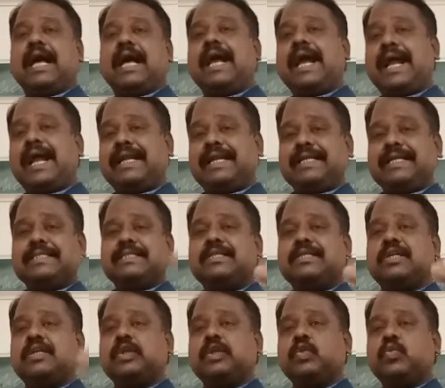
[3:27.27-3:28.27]

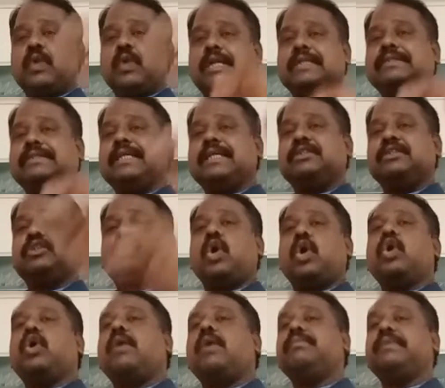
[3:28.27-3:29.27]
addition towards the
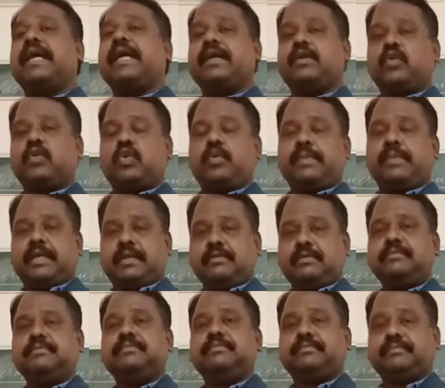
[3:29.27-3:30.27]
stock of the economy.
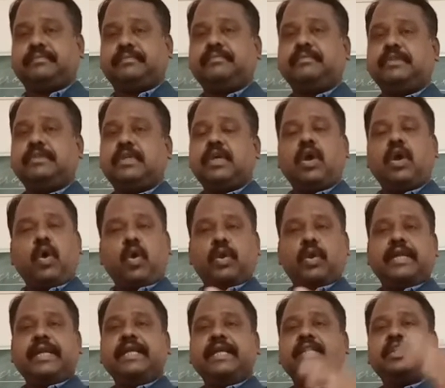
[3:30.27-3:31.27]

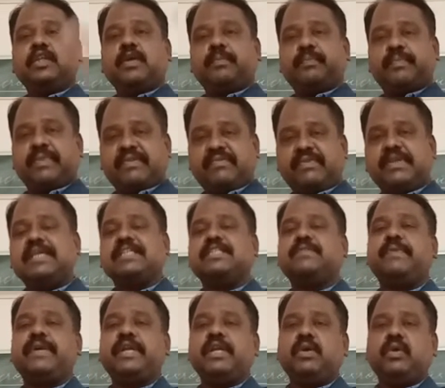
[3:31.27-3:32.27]
Already in the previous
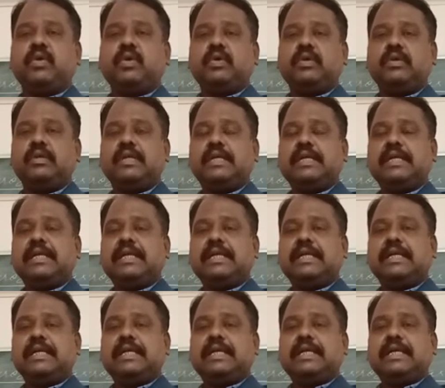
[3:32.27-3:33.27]
video,
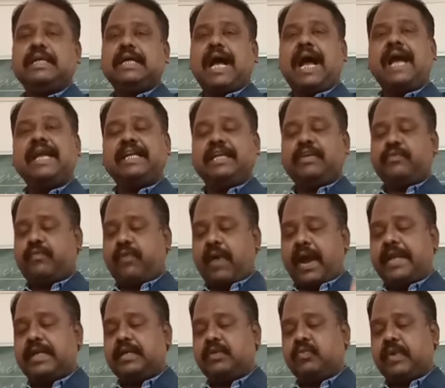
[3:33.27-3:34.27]
I
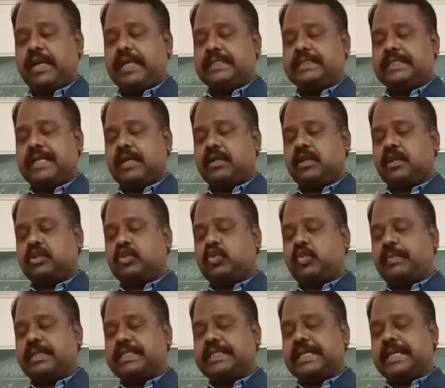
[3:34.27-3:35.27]
defined what is the gross
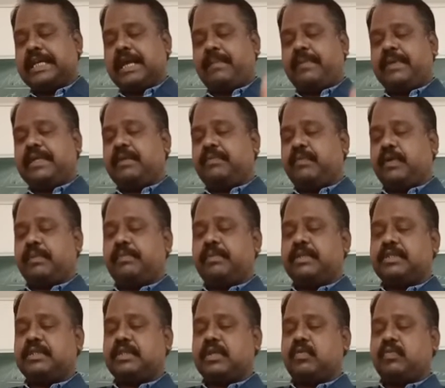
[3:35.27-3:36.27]
domestic capital
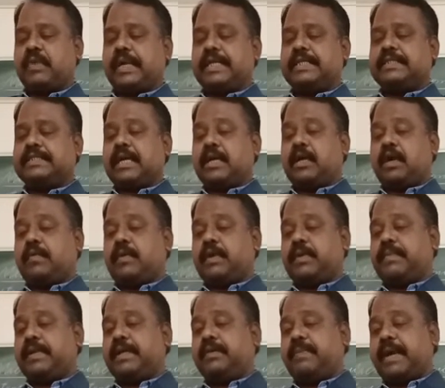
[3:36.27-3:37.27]
formation, what is the
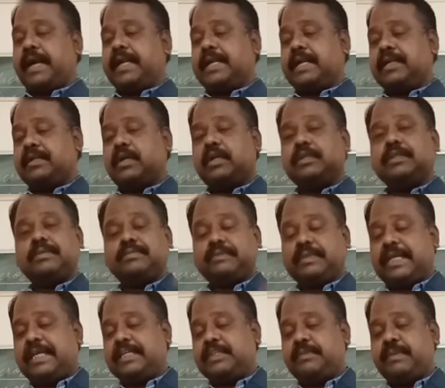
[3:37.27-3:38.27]
government final
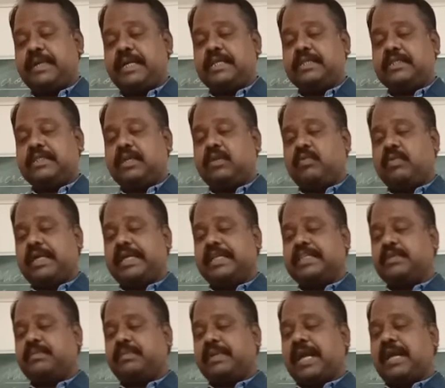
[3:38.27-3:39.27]
consumption expenditure, what
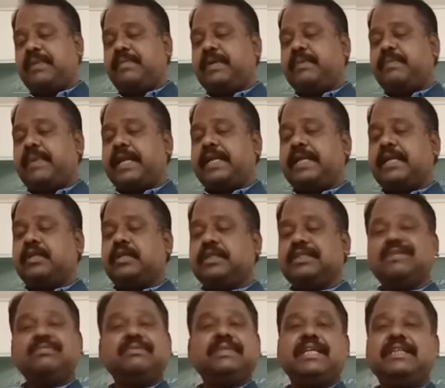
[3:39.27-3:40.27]
is the private final
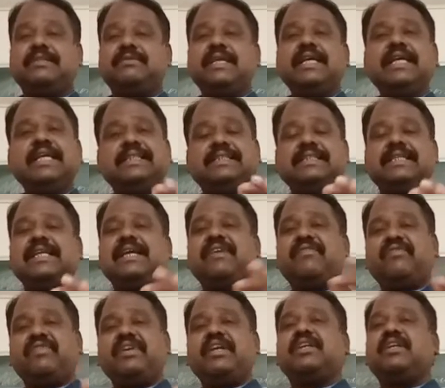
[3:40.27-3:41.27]
consumption expenditure. Each and
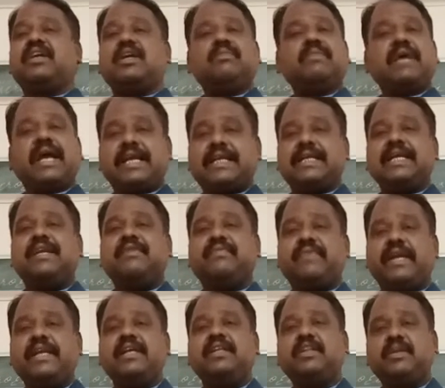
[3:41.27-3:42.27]
every term I
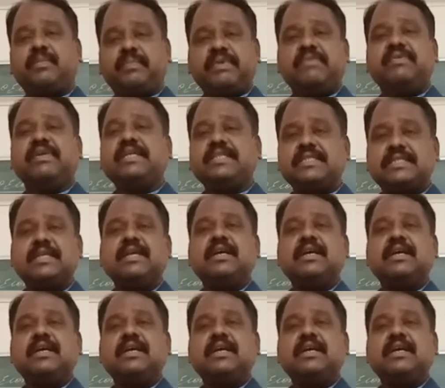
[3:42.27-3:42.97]
clarified in the previous